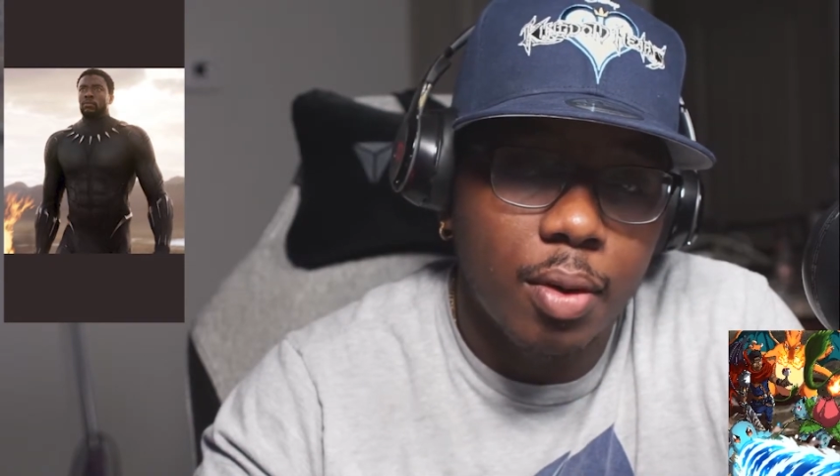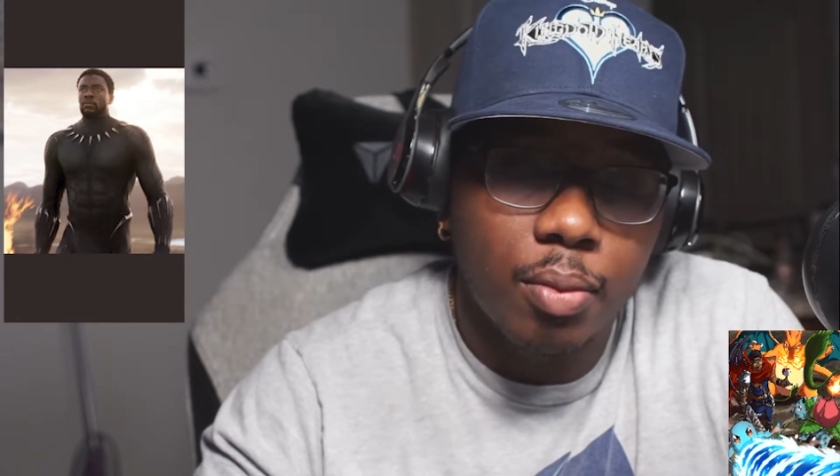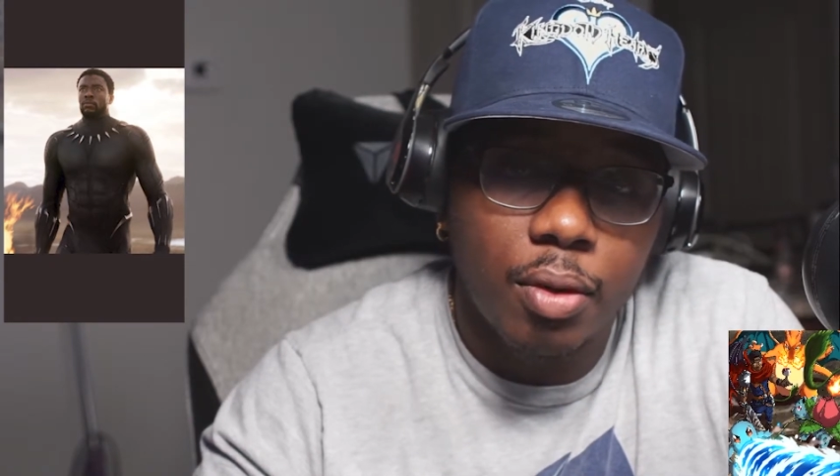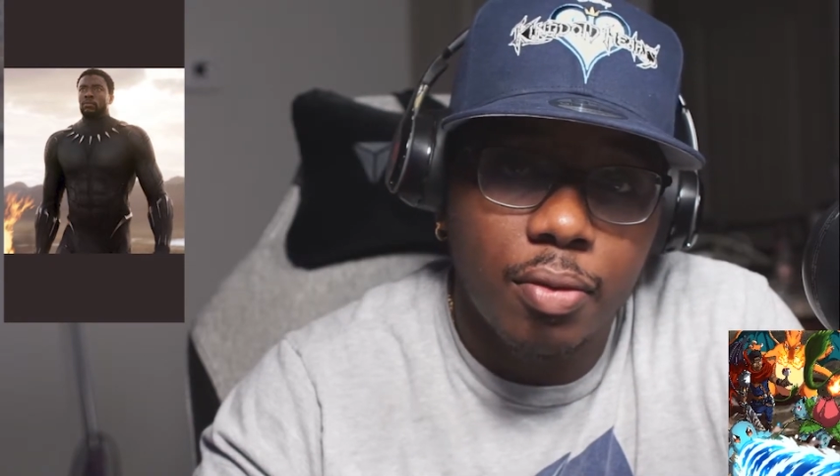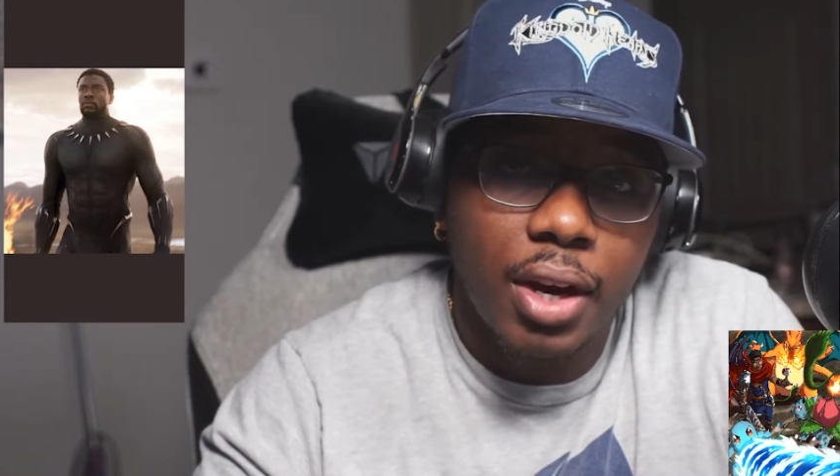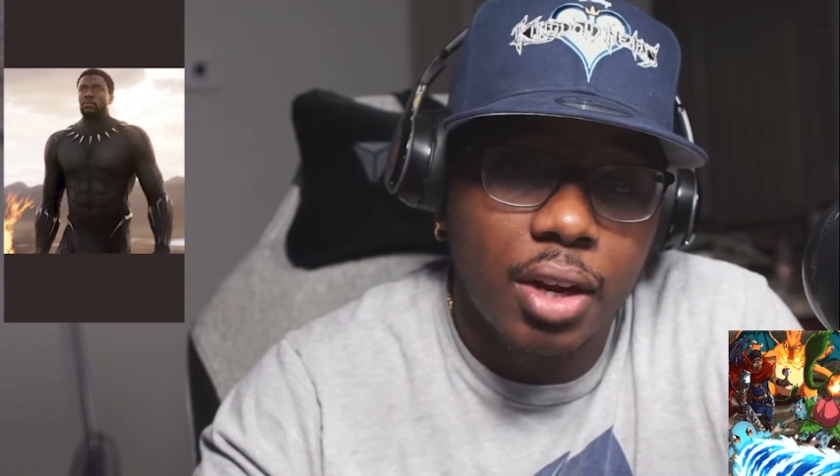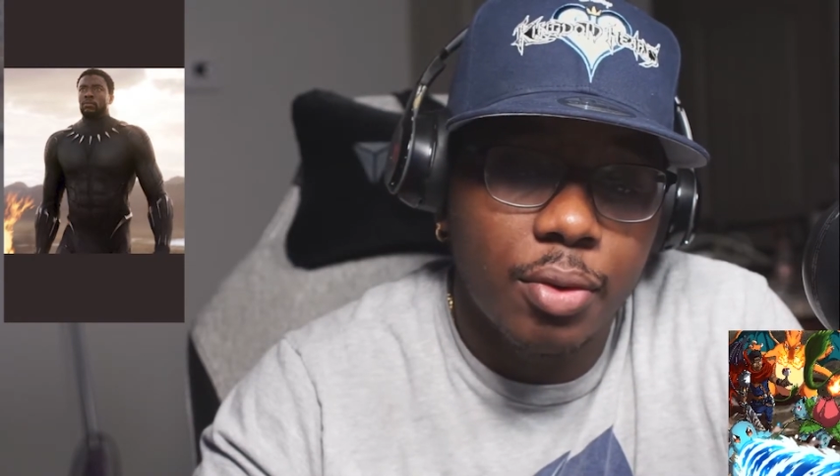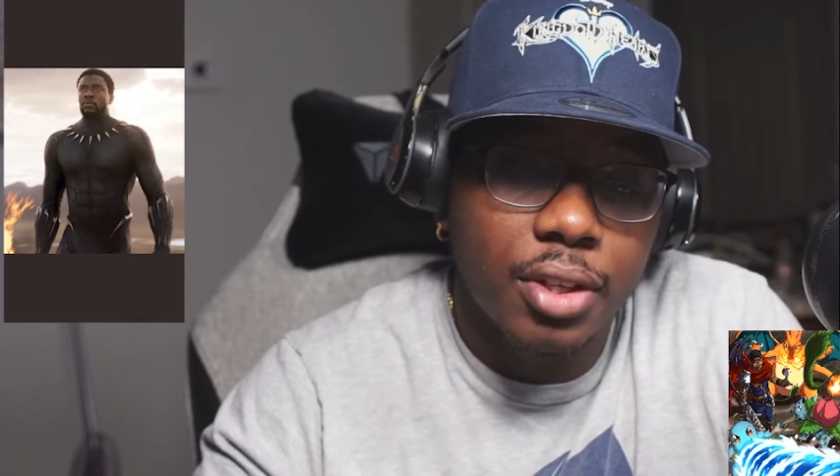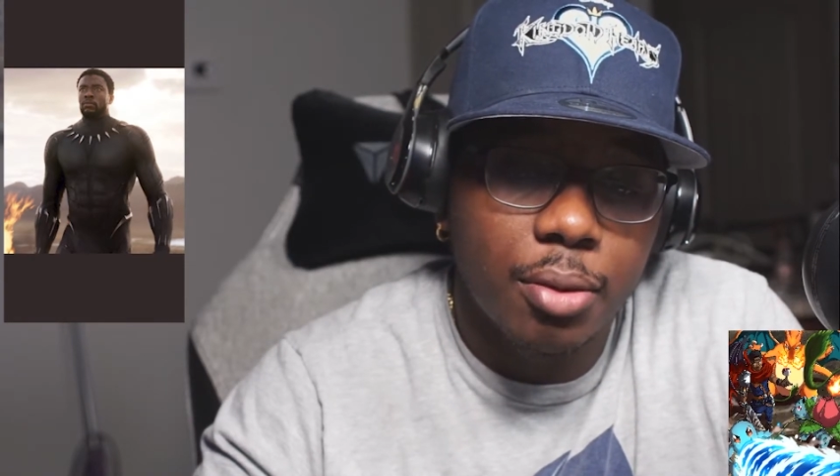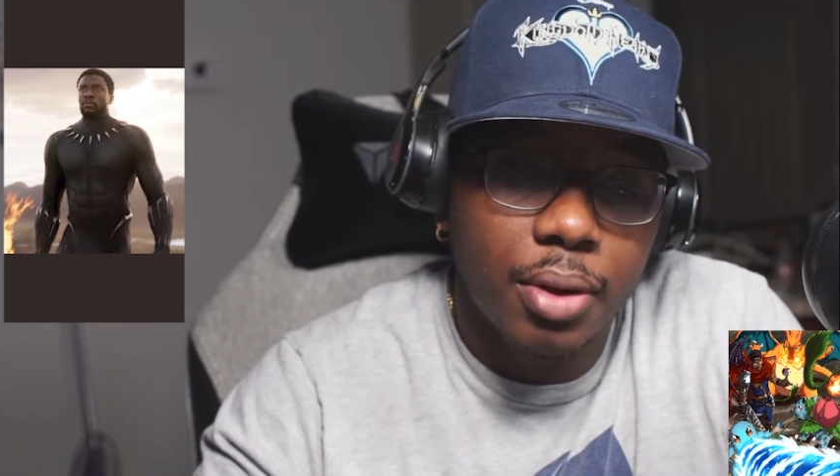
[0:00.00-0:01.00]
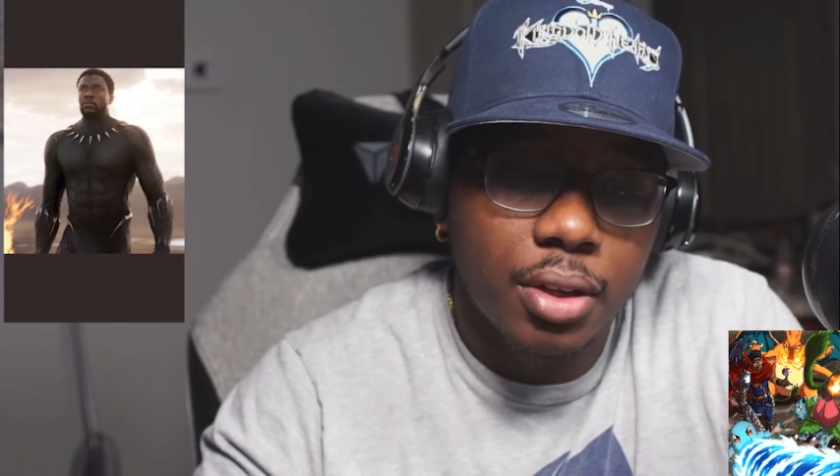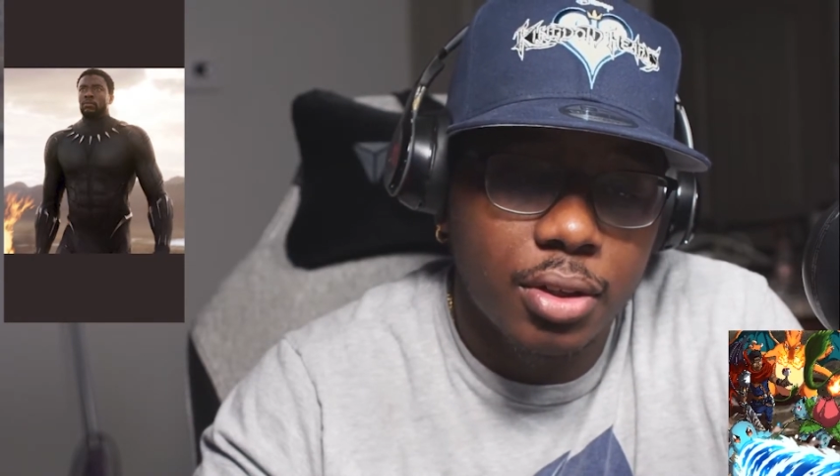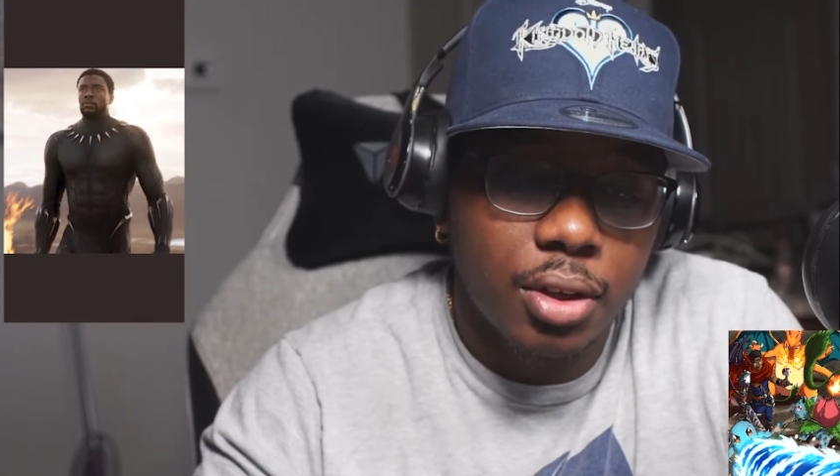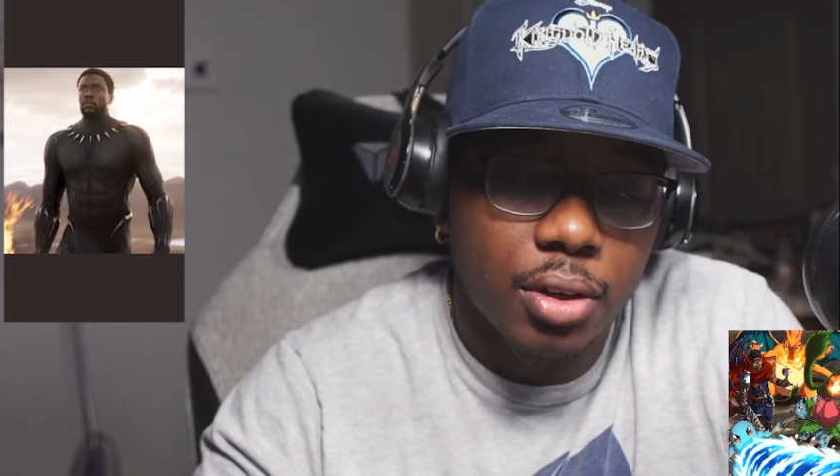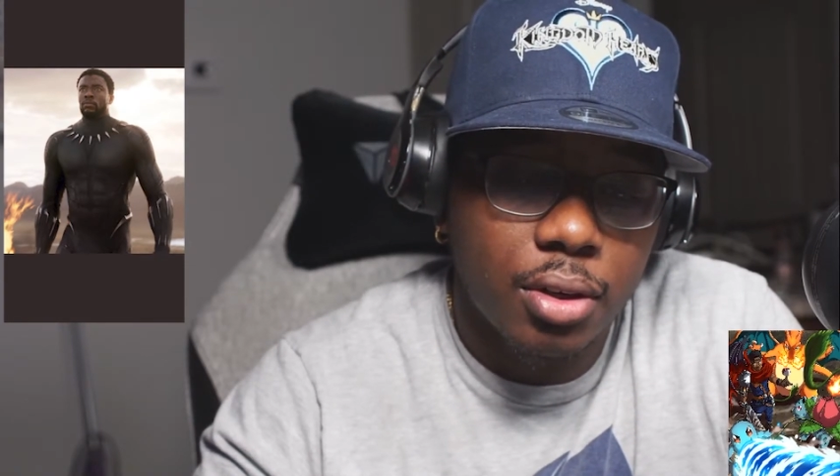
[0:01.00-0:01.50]
valid reason to be
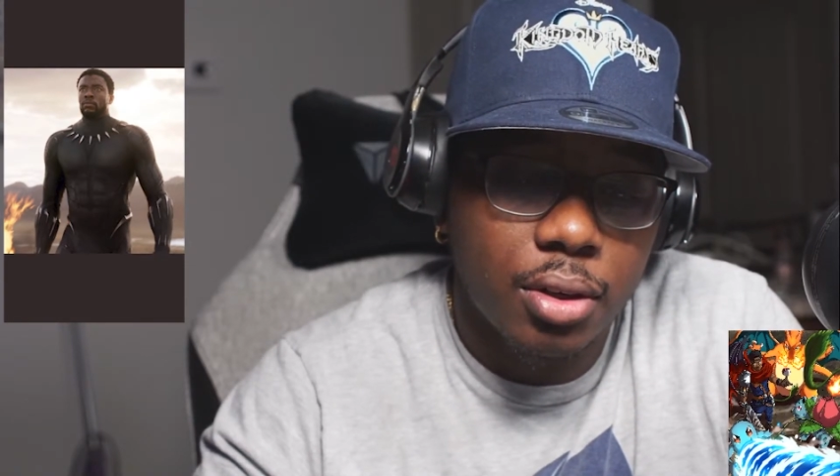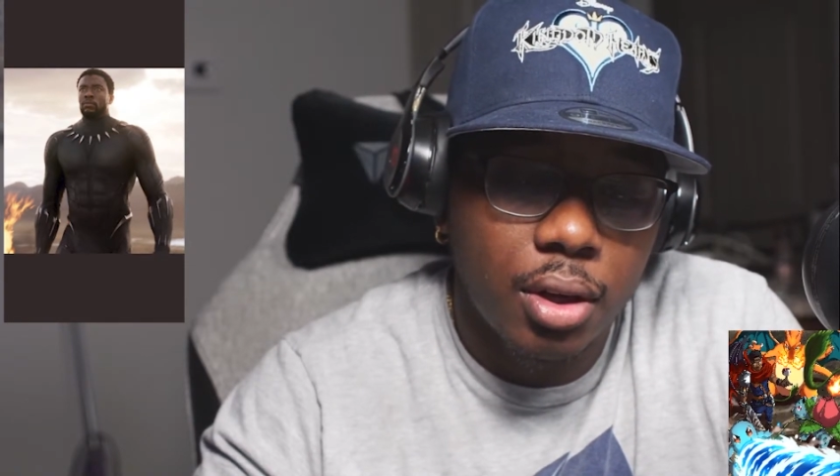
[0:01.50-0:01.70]
concerned.